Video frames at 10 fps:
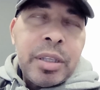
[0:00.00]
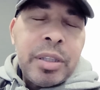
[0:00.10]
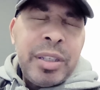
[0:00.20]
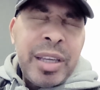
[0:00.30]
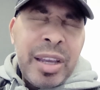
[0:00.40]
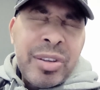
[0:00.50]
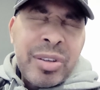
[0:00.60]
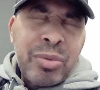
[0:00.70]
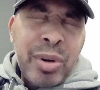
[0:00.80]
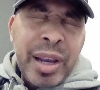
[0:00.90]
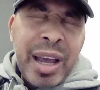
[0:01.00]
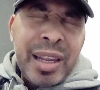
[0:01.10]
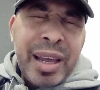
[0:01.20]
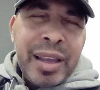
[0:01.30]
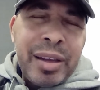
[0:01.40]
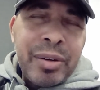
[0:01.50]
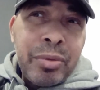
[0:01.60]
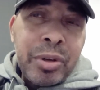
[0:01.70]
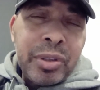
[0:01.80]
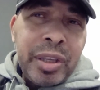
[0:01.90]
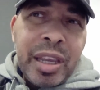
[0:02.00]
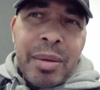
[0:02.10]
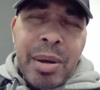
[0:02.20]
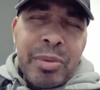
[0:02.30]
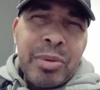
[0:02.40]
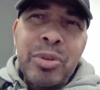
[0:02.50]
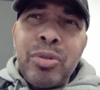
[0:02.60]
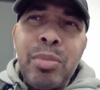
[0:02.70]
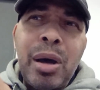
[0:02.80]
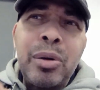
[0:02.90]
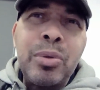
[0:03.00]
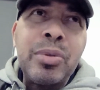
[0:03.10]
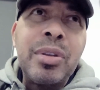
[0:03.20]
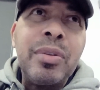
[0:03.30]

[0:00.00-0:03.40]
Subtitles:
the Asus ROG Ally originally came out with two models.